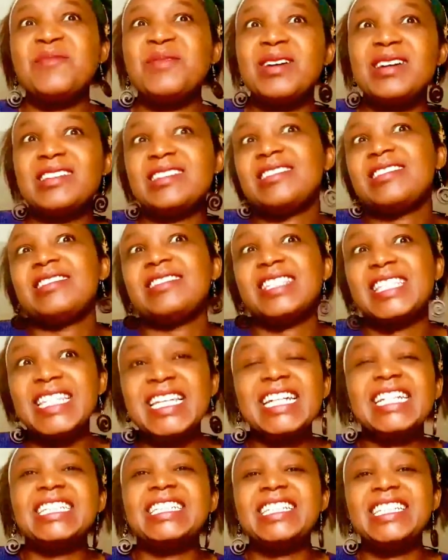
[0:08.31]
I must
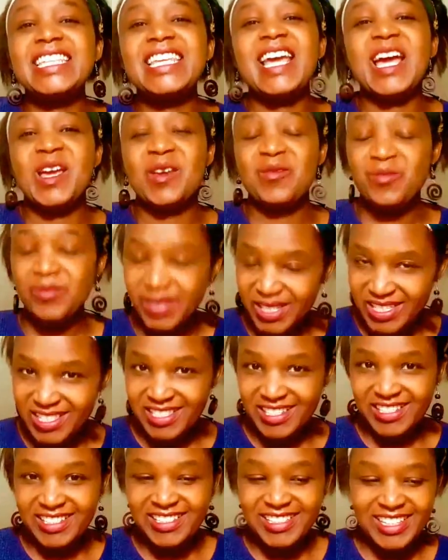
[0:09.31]
sincerely say I
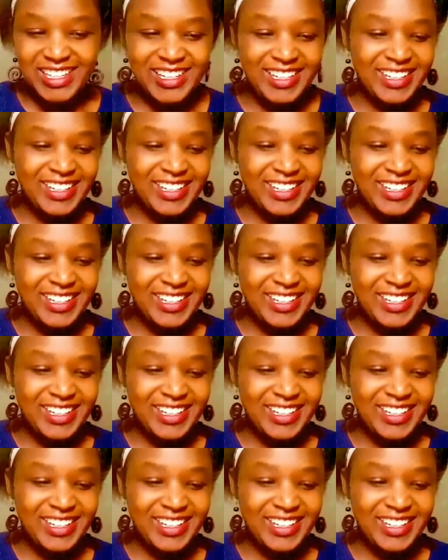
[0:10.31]
missed it